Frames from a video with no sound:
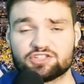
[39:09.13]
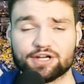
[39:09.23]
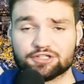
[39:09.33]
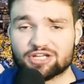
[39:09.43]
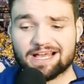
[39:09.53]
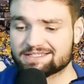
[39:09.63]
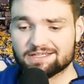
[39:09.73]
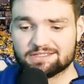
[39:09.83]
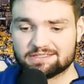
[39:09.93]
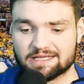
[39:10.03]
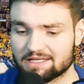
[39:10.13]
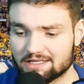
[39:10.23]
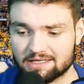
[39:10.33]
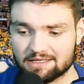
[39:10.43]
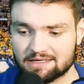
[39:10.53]
Jaren Jackson
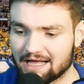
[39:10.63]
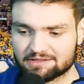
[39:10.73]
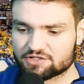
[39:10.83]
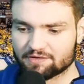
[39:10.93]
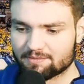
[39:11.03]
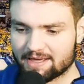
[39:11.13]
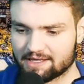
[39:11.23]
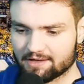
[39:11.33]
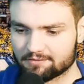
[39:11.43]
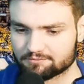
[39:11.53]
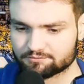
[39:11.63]
did not deserve to make it.